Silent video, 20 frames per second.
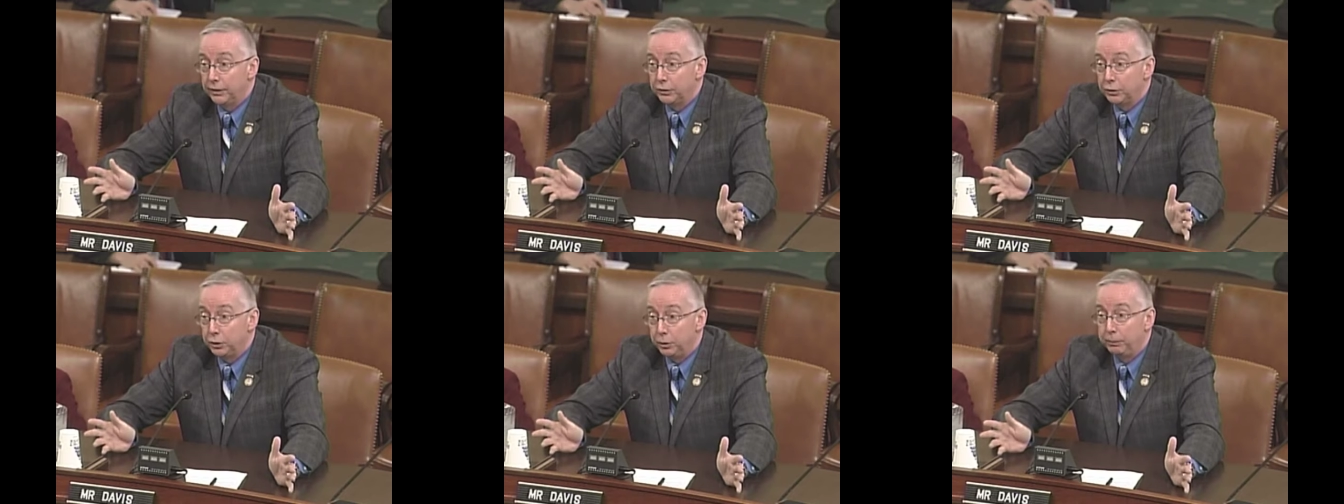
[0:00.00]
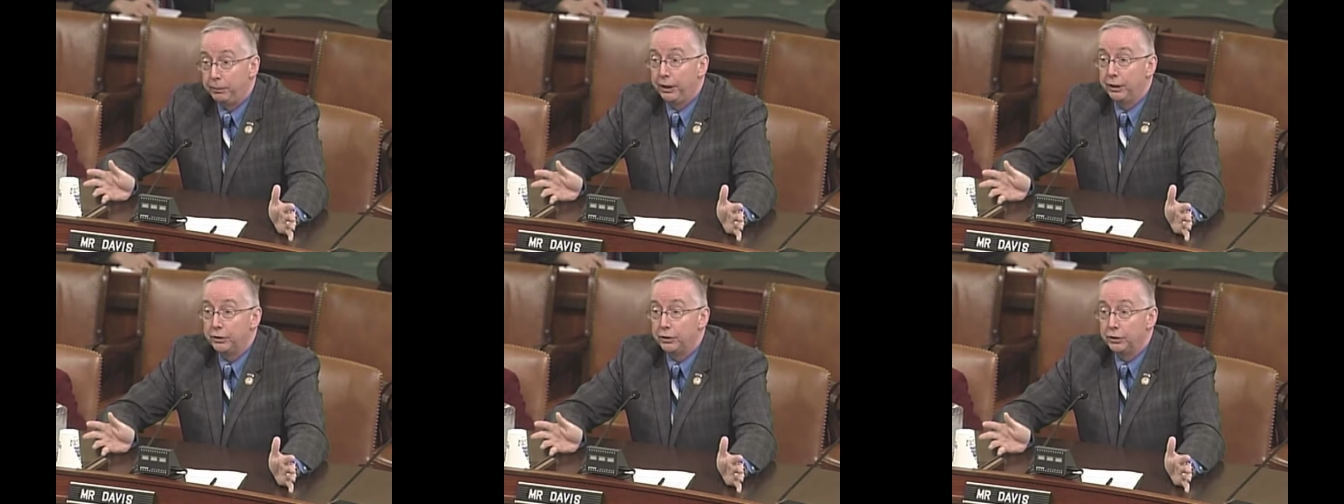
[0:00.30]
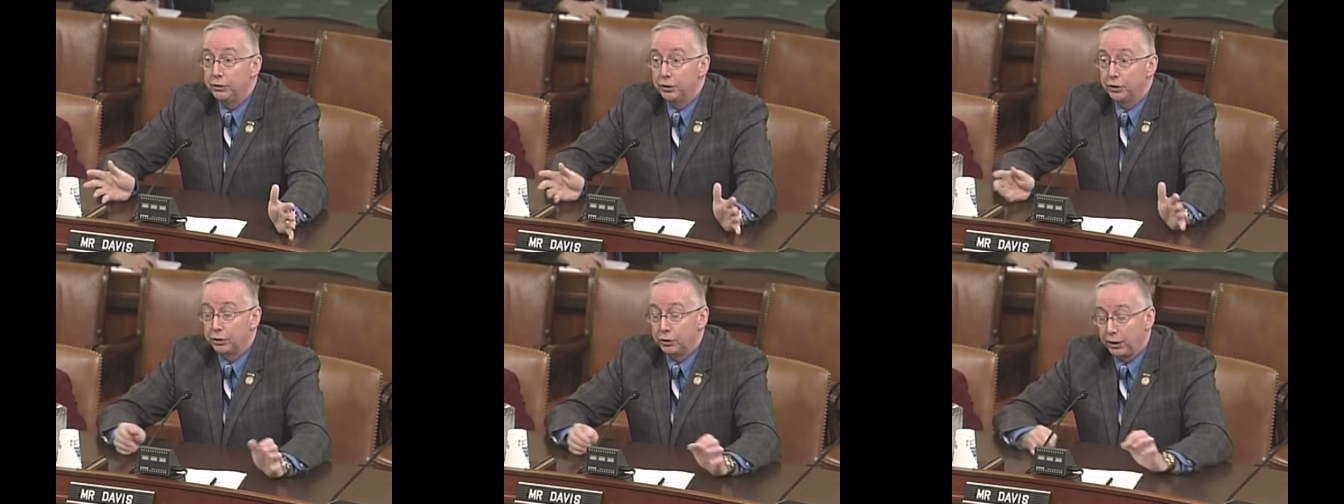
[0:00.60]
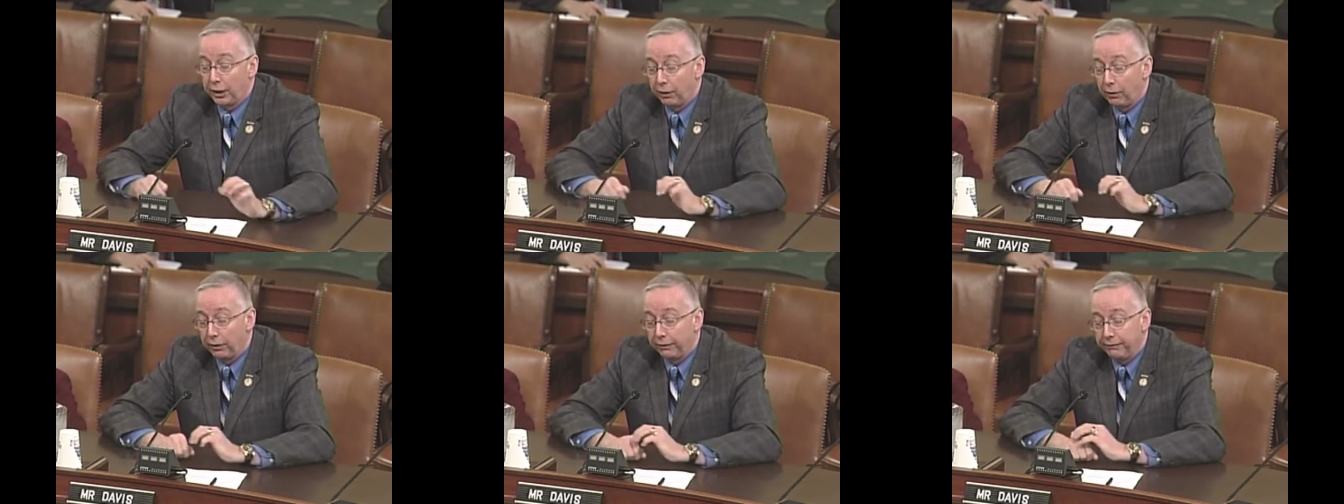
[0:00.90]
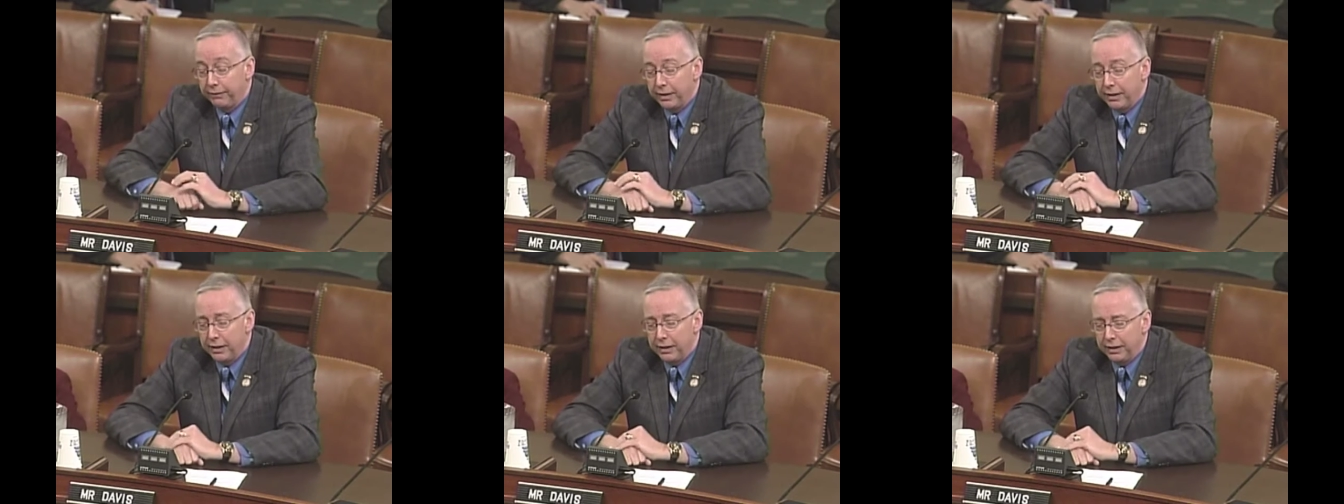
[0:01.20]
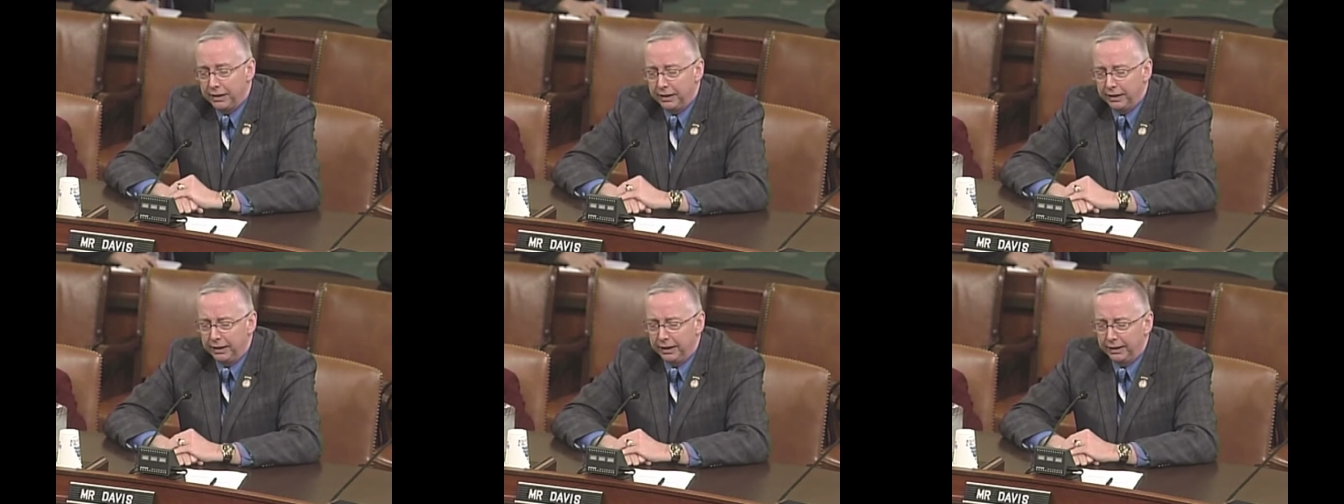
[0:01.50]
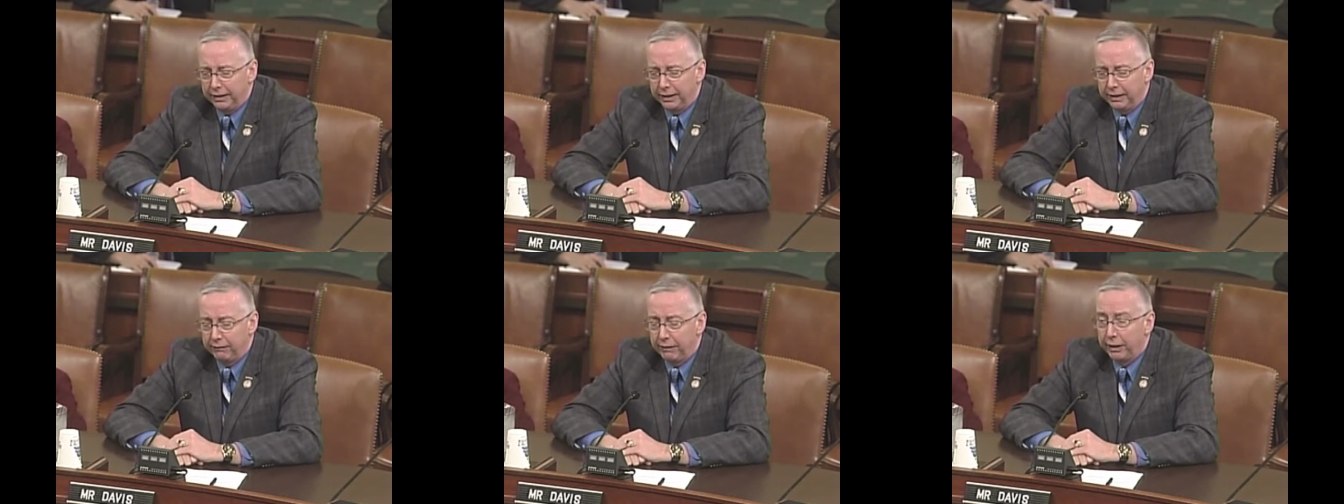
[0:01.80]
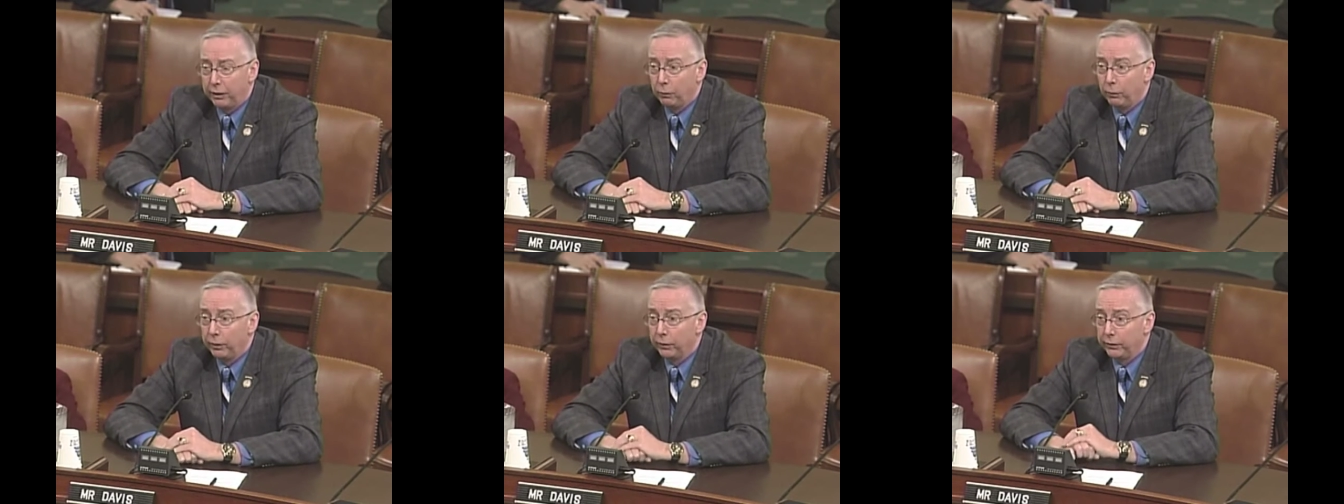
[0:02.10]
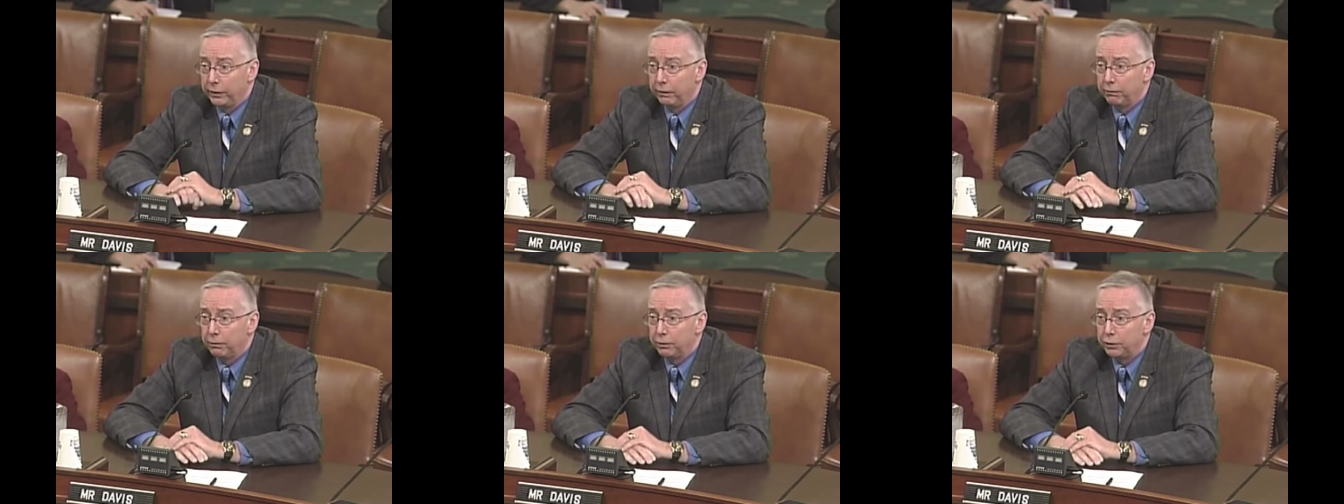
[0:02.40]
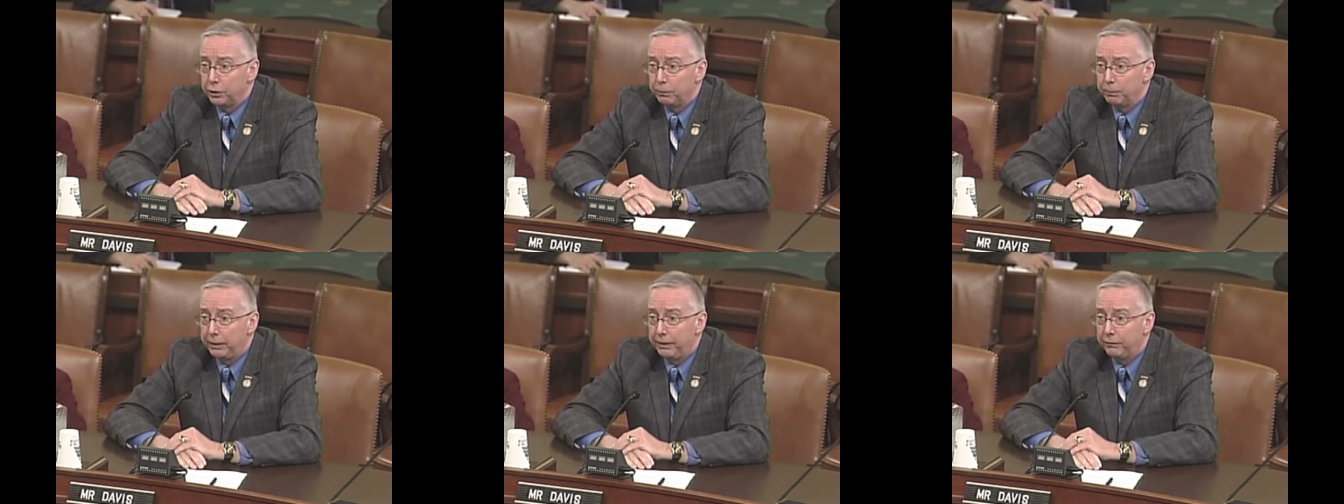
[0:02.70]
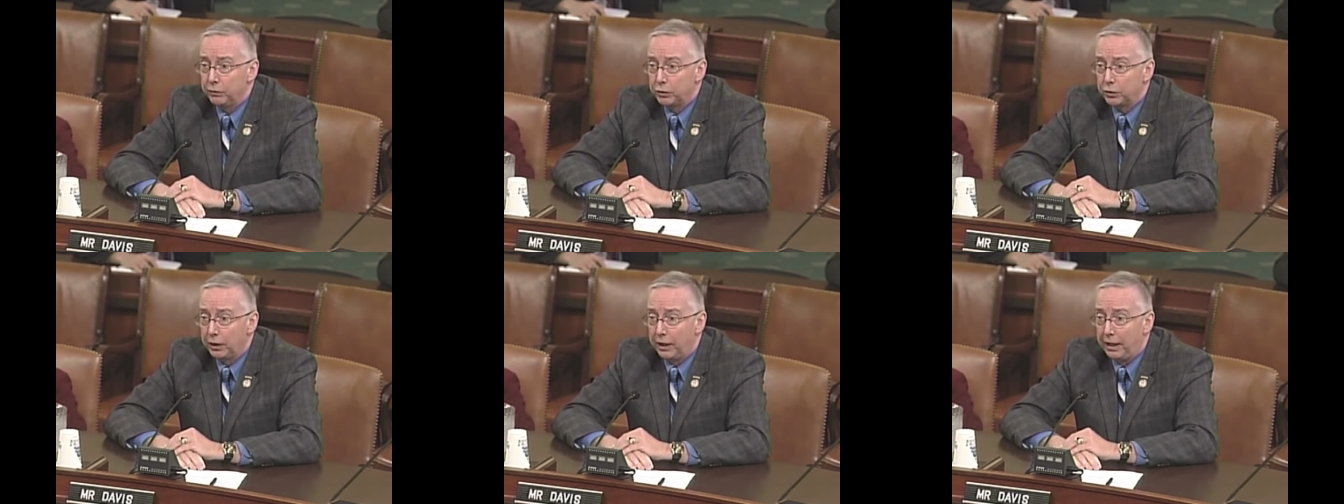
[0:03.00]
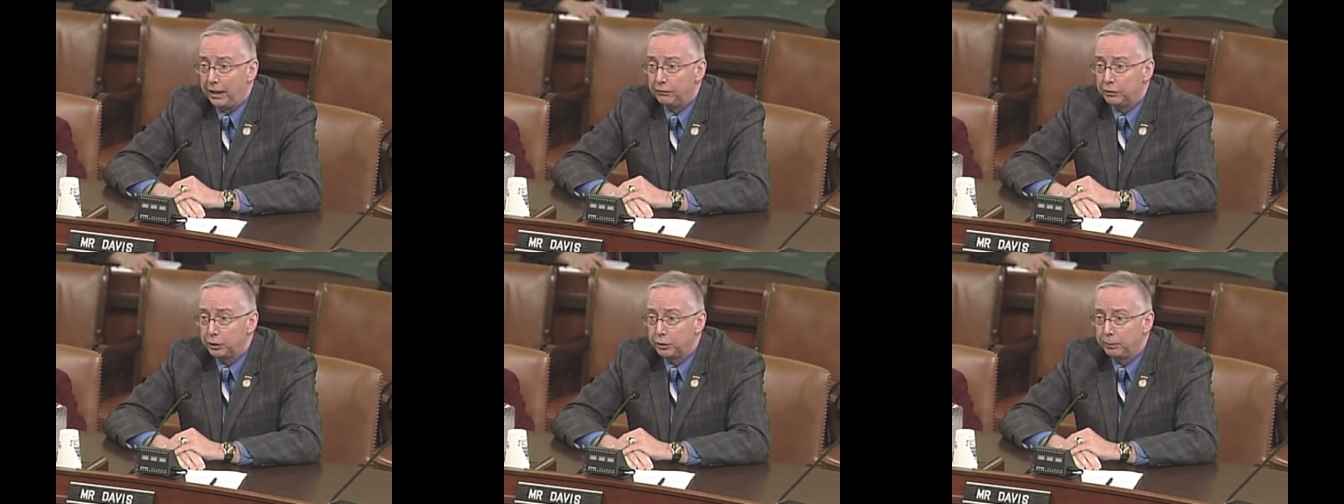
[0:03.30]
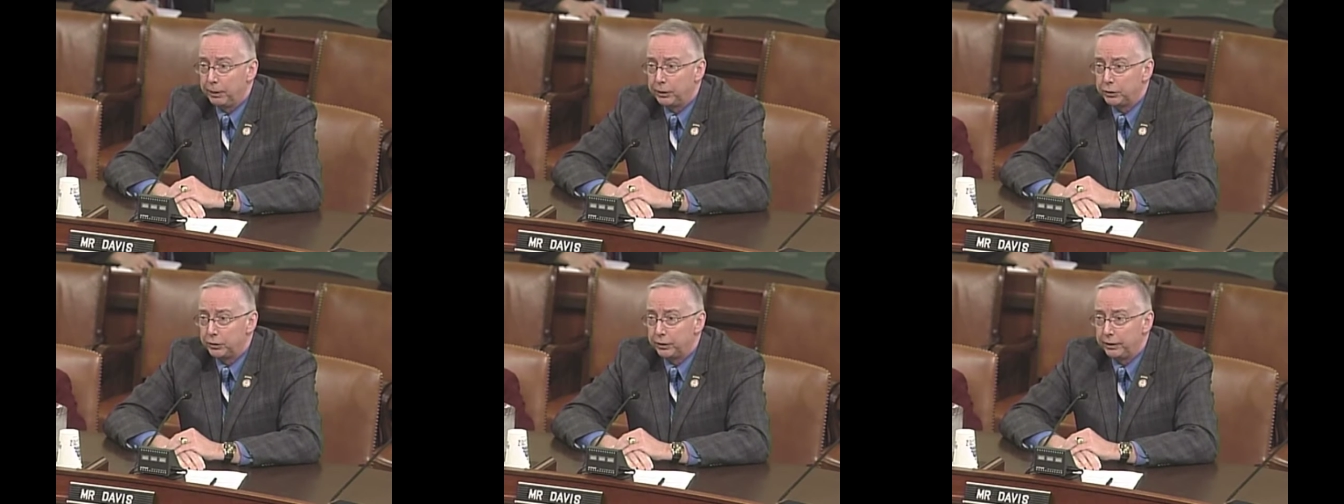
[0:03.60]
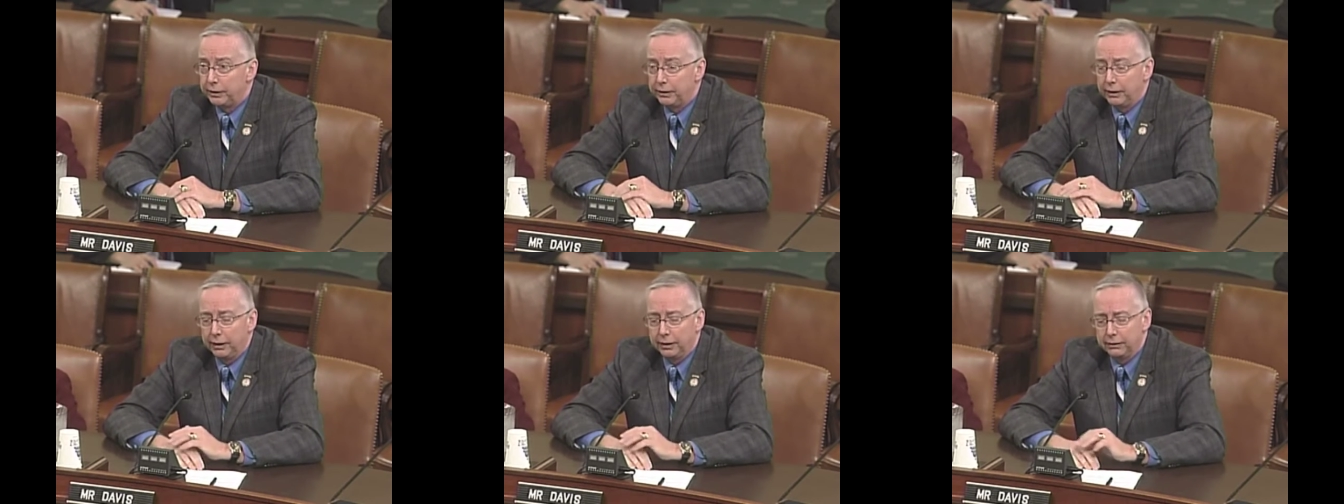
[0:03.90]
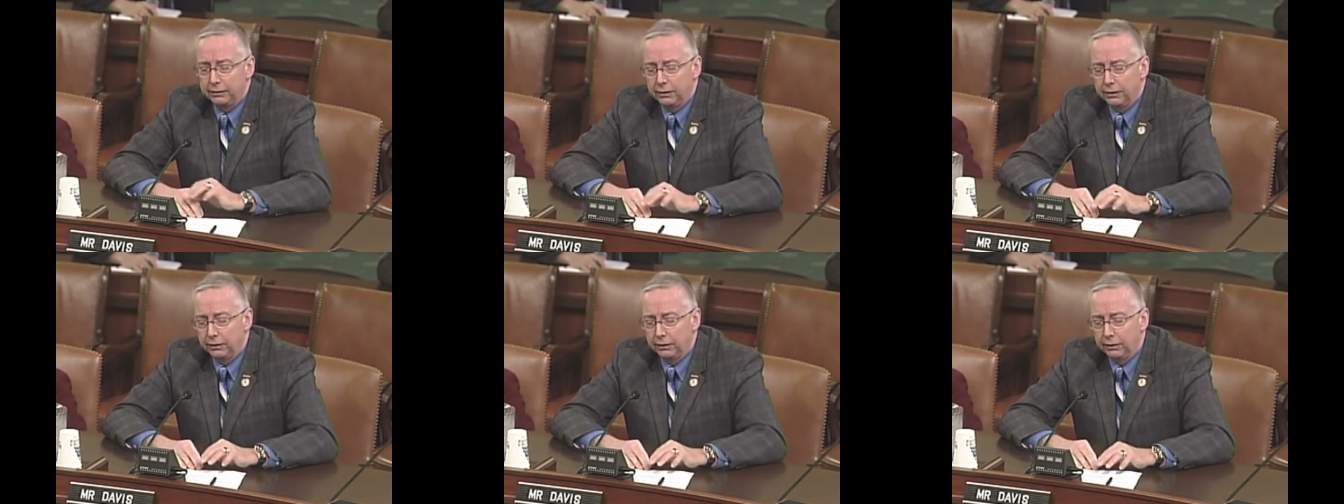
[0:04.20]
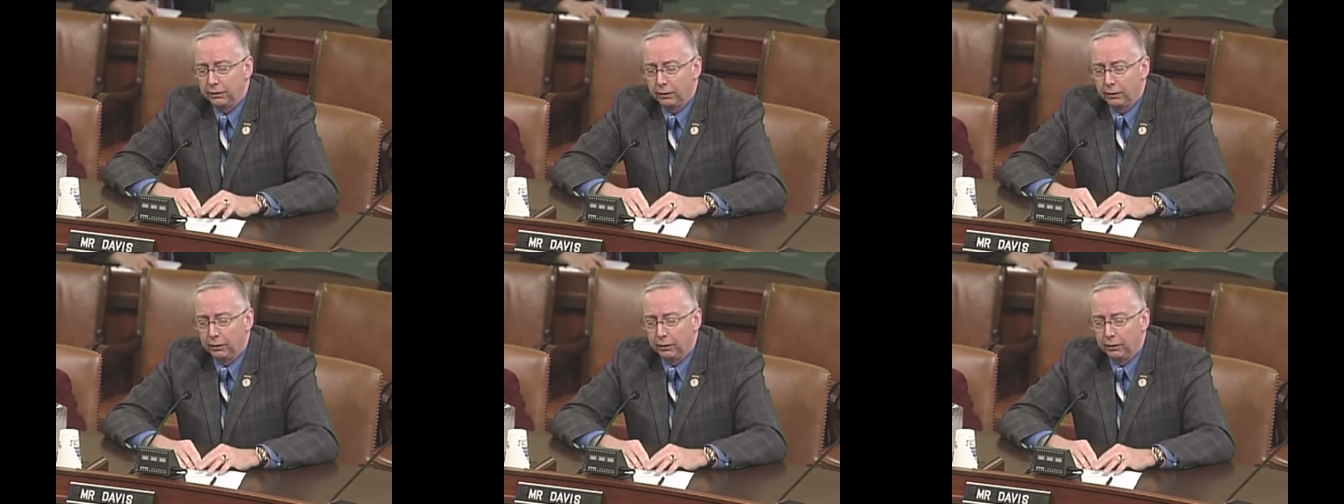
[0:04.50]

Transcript: soup kitchens, et cetera, that can make a real difference in people's lives, especially in that